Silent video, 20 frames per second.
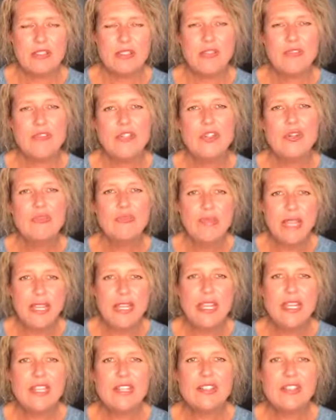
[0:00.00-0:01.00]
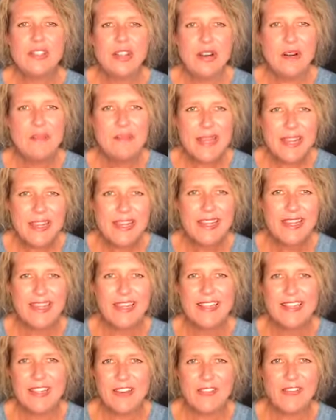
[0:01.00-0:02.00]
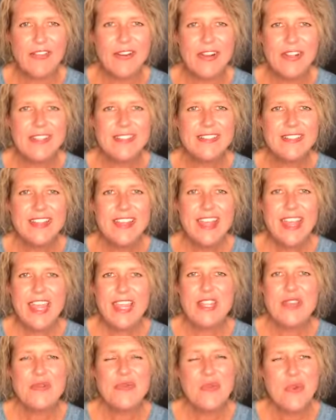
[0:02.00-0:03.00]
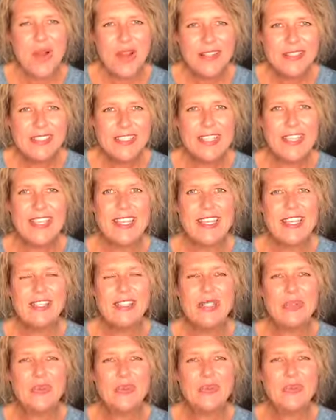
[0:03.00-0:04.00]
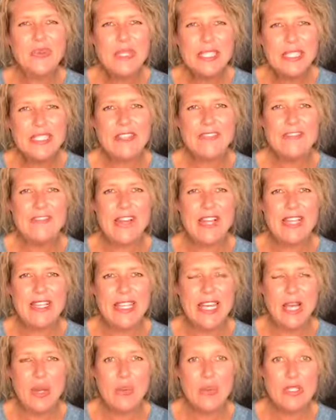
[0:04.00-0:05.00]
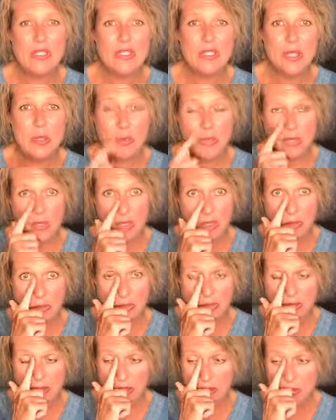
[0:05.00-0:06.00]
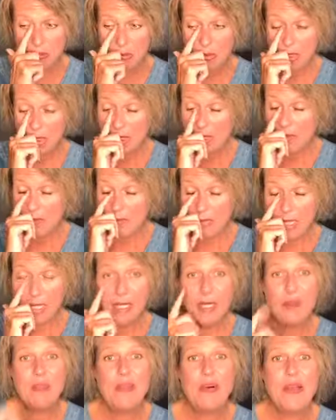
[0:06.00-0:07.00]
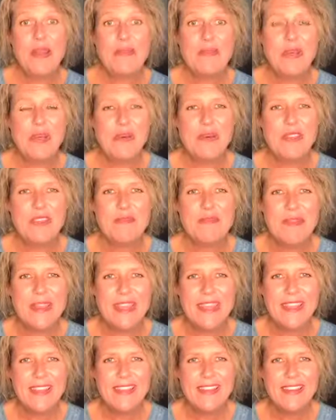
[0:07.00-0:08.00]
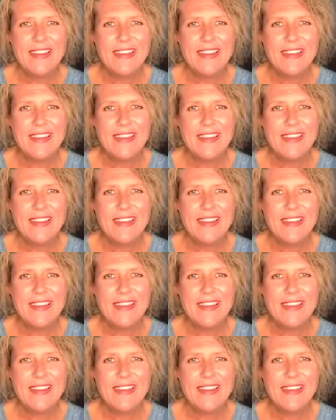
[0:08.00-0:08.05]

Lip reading: So if you're ready to start making a difference and you want to heal and really find out what's going on with you, make an appointment with me.